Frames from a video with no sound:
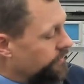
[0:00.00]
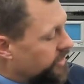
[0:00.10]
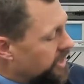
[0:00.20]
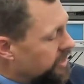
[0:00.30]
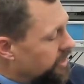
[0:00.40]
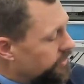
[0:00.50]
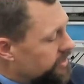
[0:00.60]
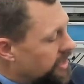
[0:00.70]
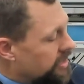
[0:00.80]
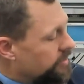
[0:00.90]
Then here we
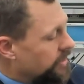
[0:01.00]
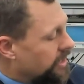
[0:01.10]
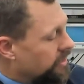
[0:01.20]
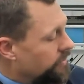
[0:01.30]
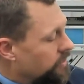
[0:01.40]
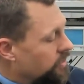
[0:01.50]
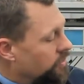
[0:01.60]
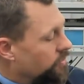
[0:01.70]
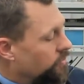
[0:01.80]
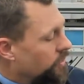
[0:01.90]
talk about
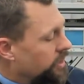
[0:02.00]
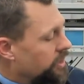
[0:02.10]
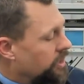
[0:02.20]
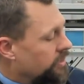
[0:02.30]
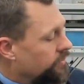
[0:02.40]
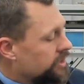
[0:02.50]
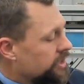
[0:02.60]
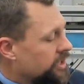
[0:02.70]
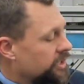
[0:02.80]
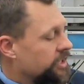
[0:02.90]
what's a
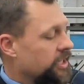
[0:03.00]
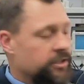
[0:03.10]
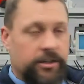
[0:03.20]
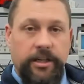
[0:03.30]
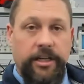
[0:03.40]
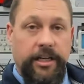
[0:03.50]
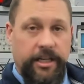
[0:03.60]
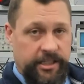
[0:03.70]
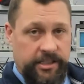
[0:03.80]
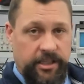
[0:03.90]
conductor and an
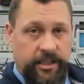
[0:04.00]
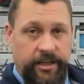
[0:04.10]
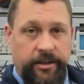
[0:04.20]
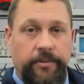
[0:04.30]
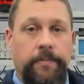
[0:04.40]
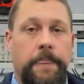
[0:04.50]
insulator.